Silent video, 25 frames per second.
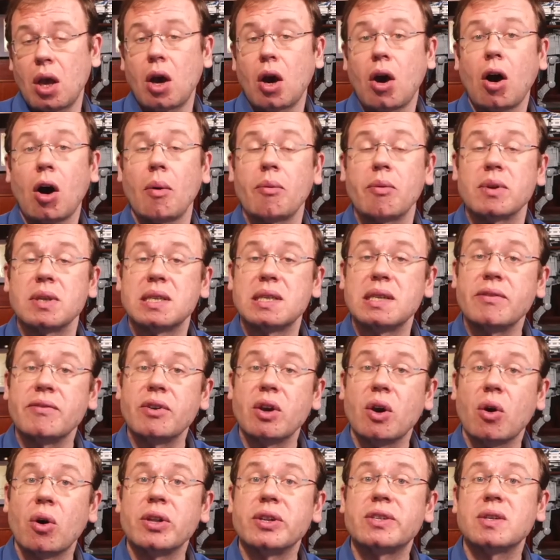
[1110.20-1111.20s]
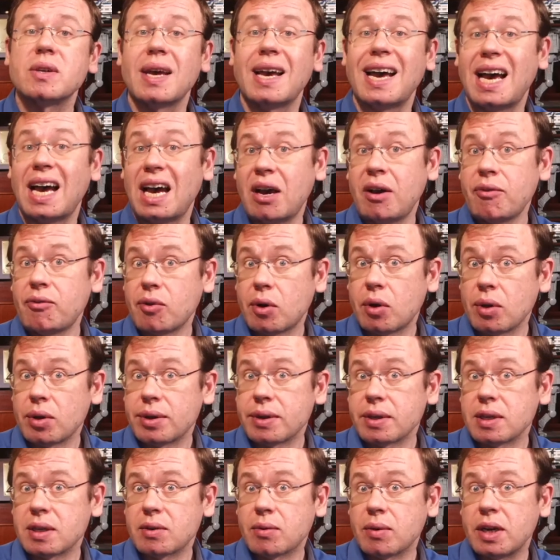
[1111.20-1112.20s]
Obviously, we also have all
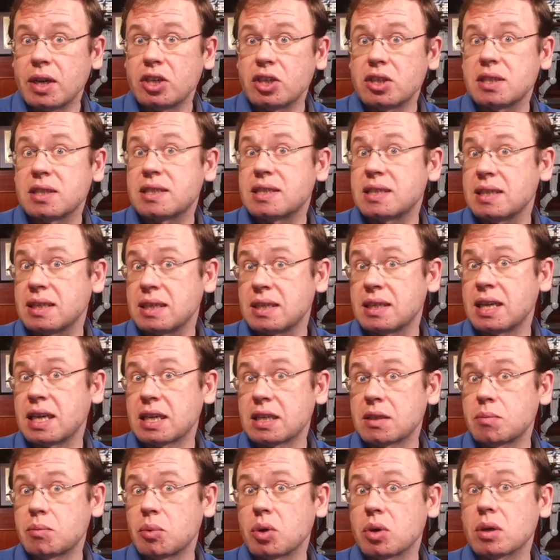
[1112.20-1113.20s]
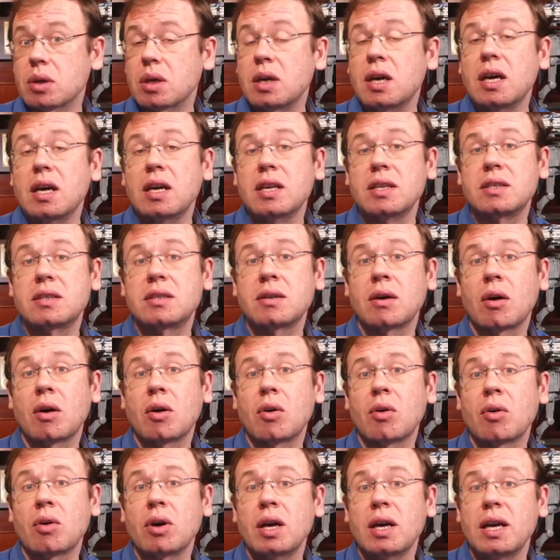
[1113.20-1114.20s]
the equations in the textbook.
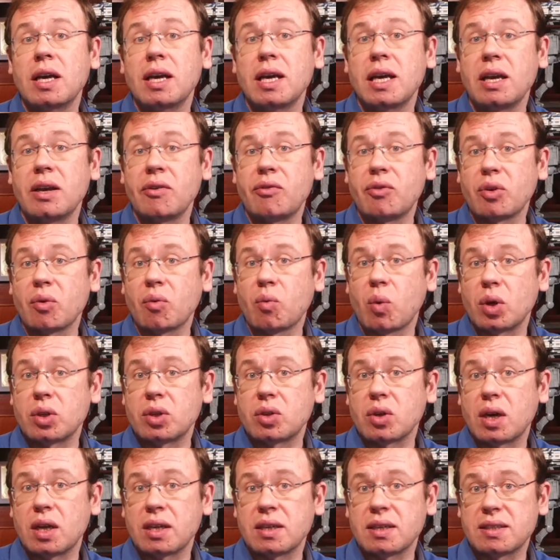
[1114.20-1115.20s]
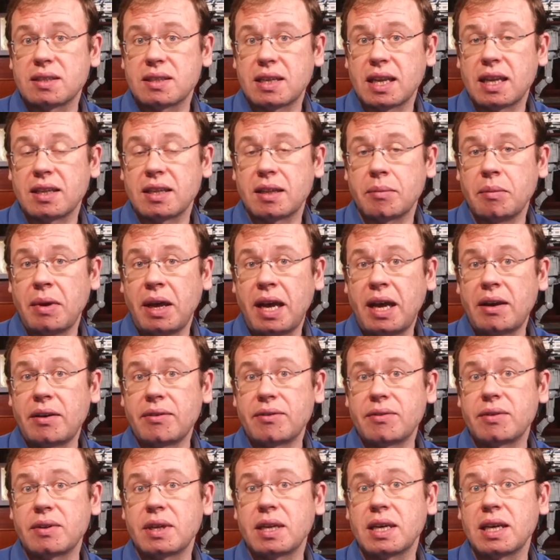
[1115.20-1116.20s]
So if you want to understand the
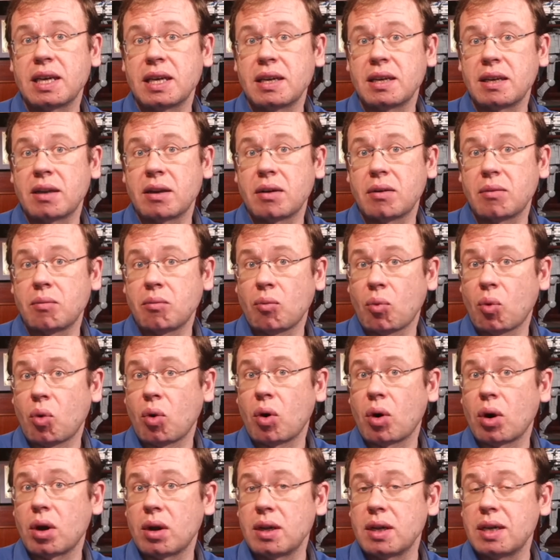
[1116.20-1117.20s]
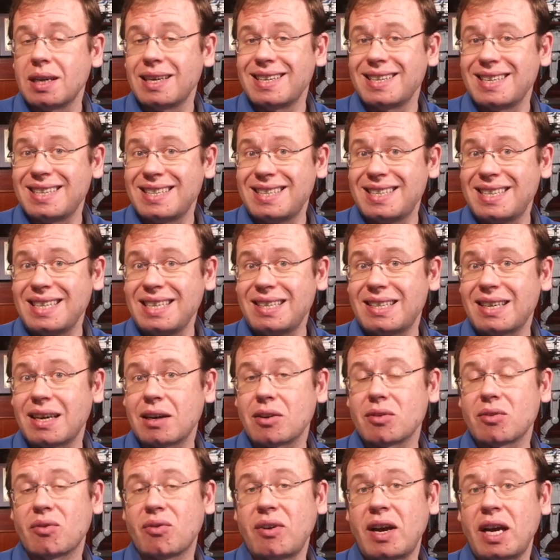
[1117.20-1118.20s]
math in a more
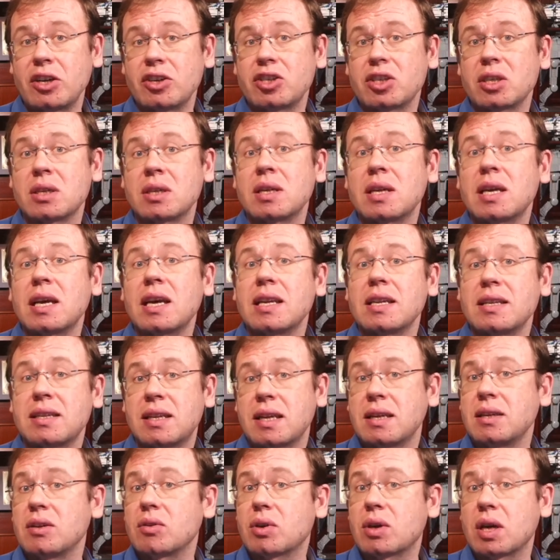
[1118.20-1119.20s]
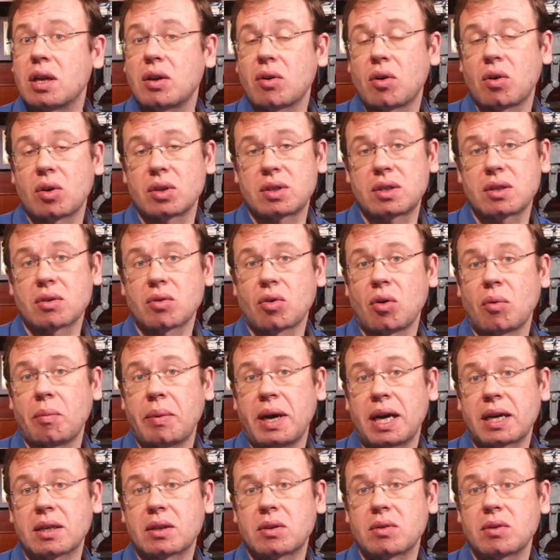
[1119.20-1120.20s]
detailed fashion, then you can also go
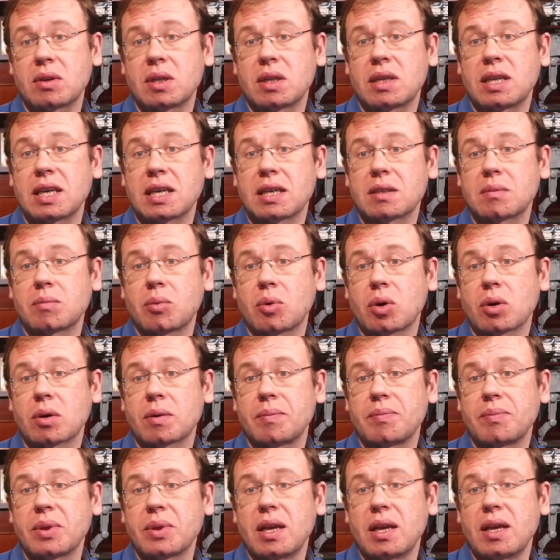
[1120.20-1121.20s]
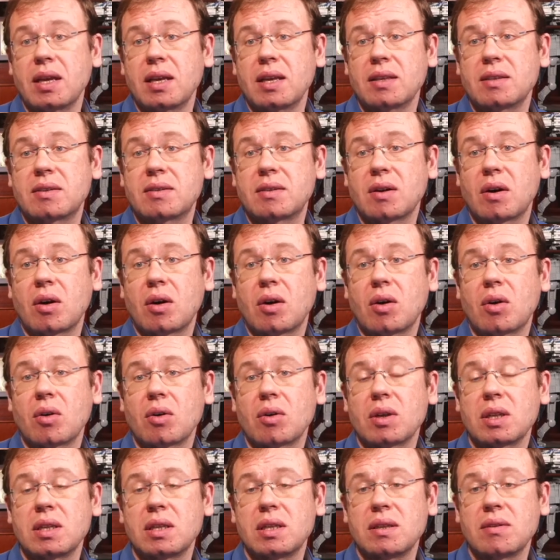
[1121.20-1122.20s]
back to the textbook.
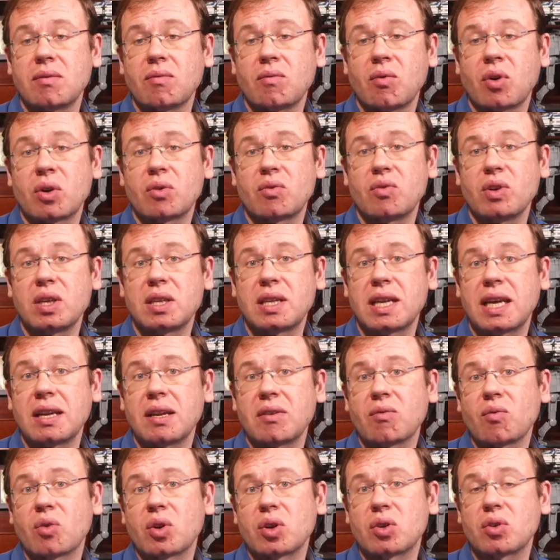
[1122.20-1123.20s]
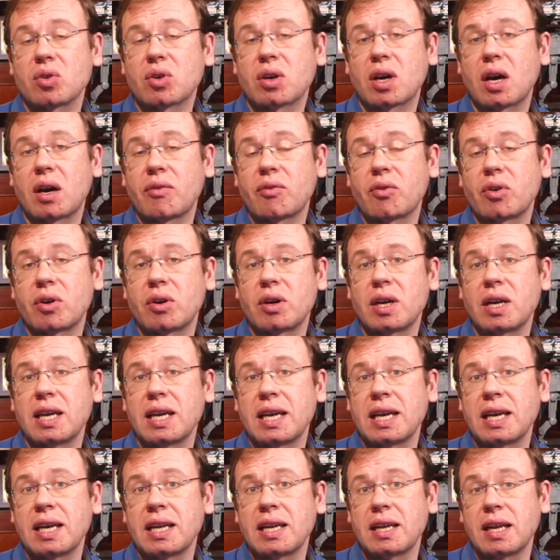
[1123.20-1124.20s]
So what we then want to cover
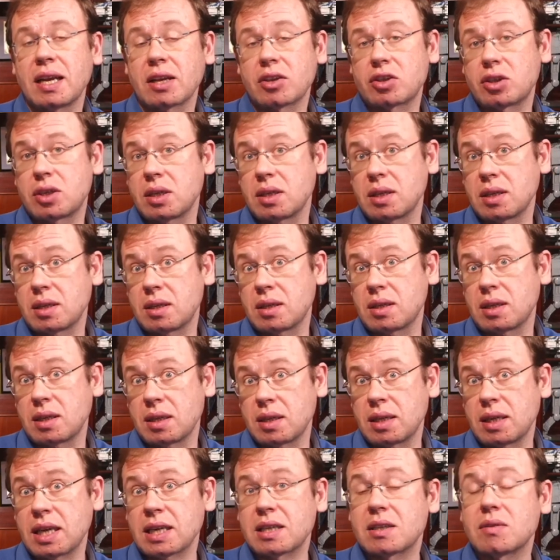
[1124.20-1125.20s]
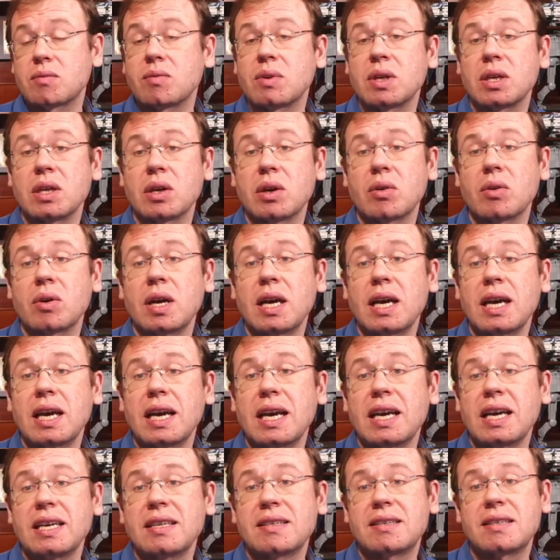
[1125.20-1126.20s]
in actually the next video
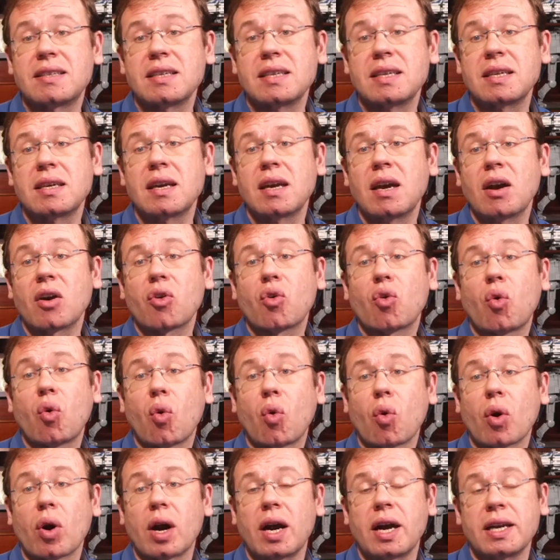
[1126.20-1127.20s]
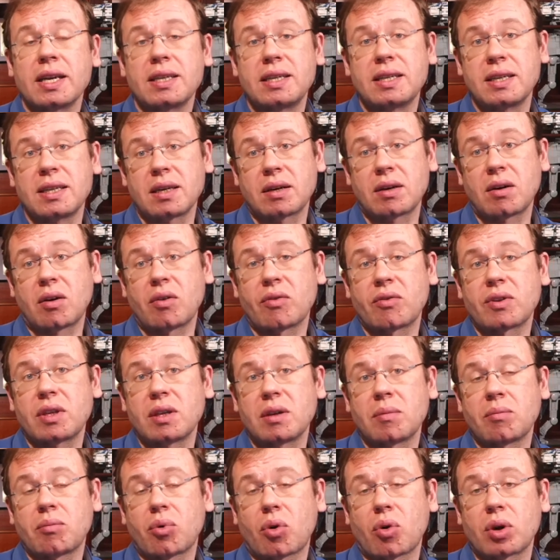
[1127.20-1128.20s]
is the core idea of
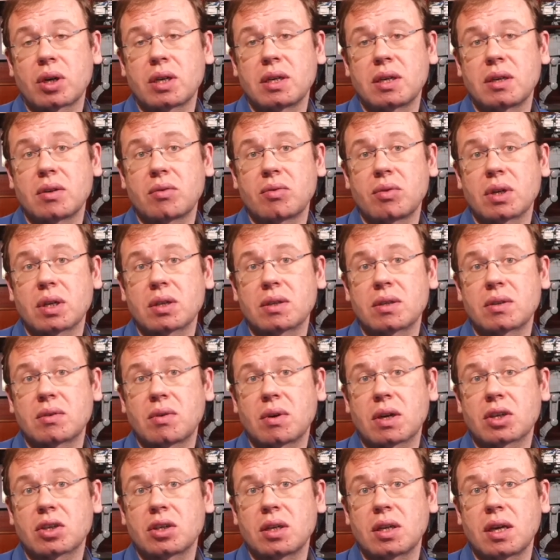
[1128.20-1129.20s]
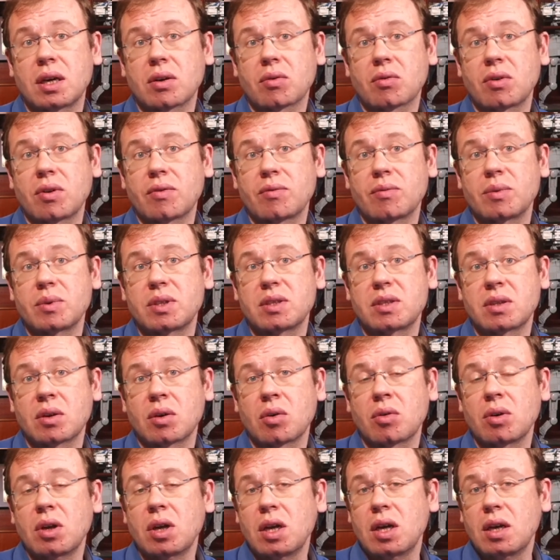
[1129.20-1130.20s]
the important reconstruction algorithm.
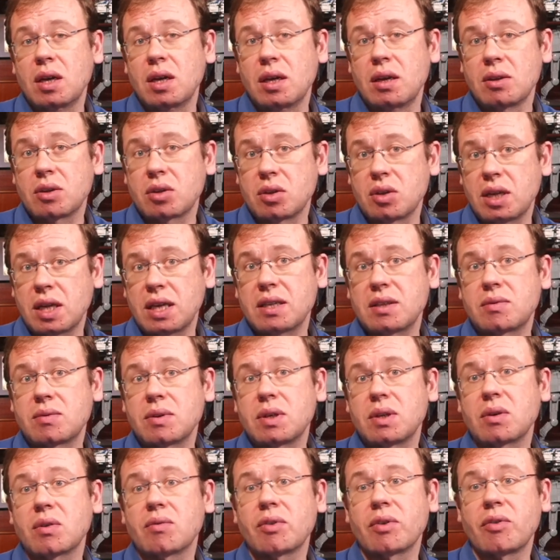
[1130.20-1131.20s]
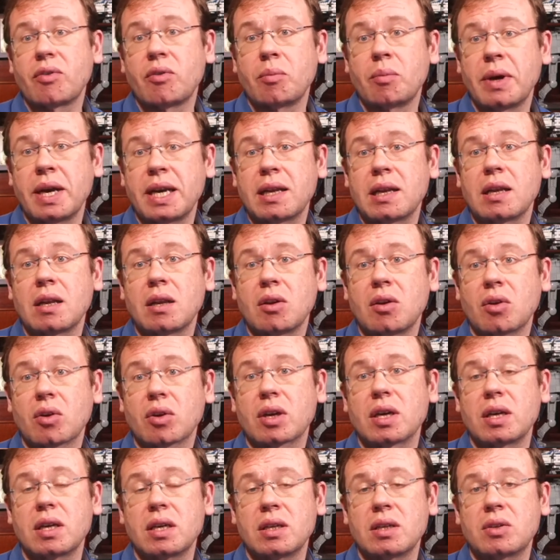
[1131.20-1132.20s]
So today's video will mainly
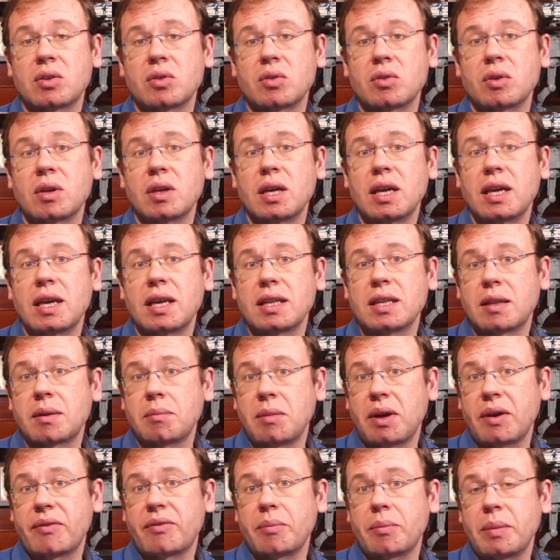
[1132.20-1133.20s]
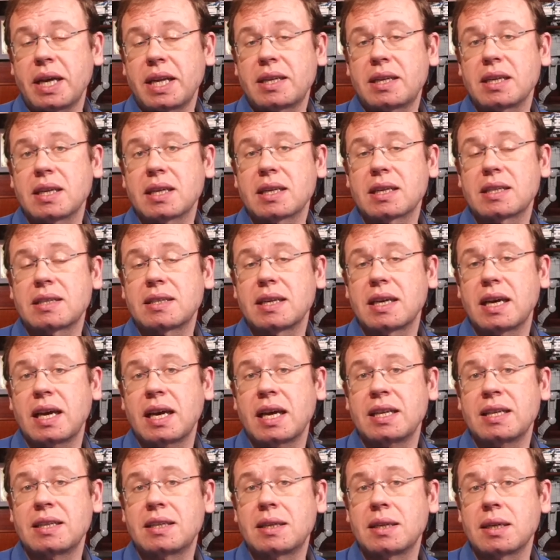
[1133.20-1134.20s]
look into the mathematics
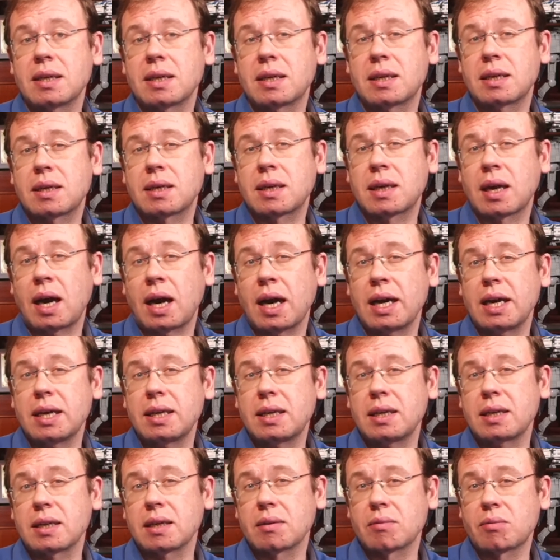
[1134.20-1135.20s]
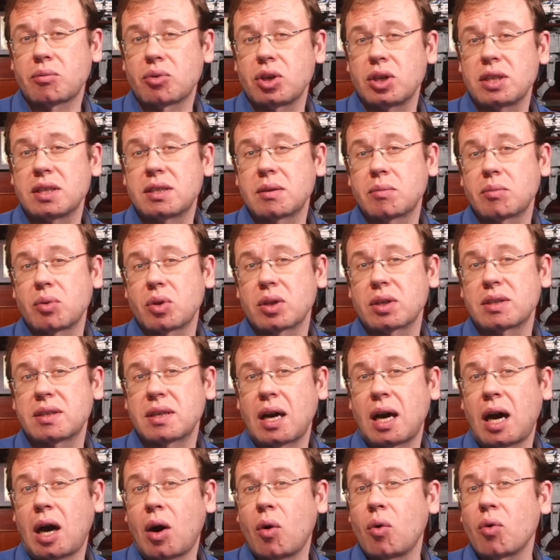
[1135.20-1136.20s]
and the guiding
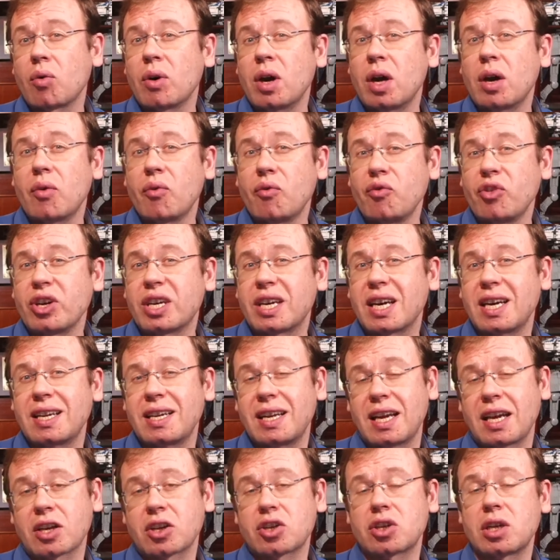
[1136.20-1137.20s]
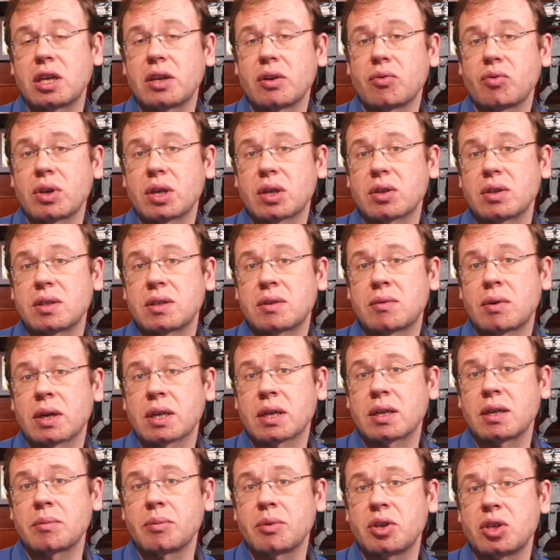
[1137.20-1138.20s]
principles, how we can actually
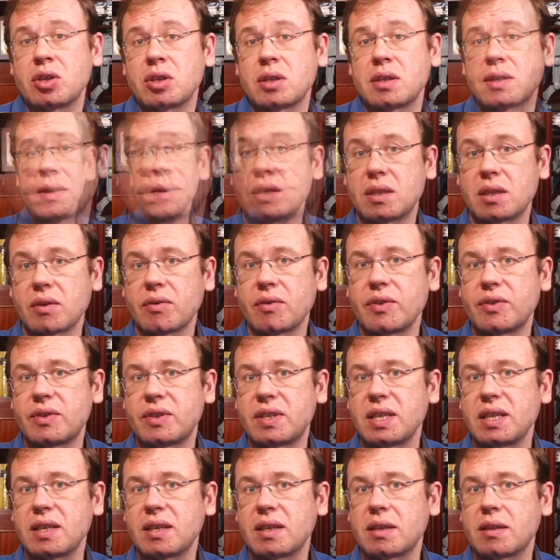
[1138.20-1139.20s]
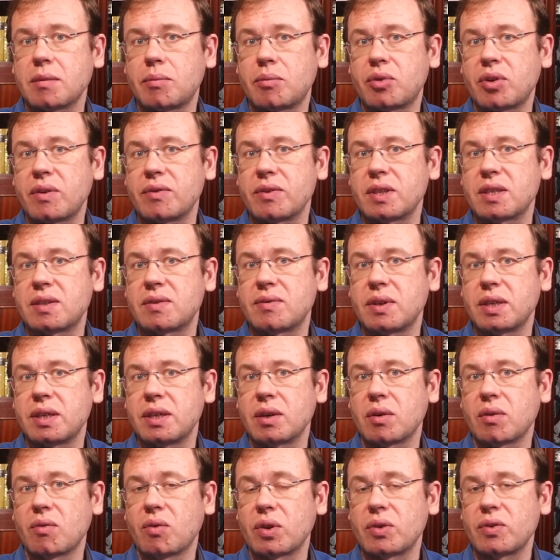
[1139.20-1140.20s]
reconstruct images. So we've seen in the previous
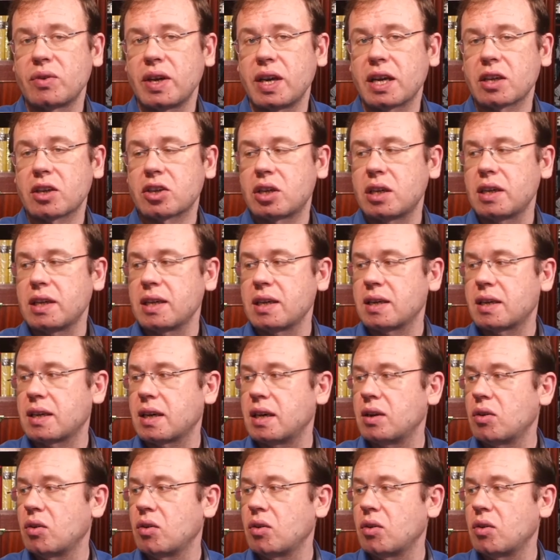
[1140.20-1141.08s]
video what we actually can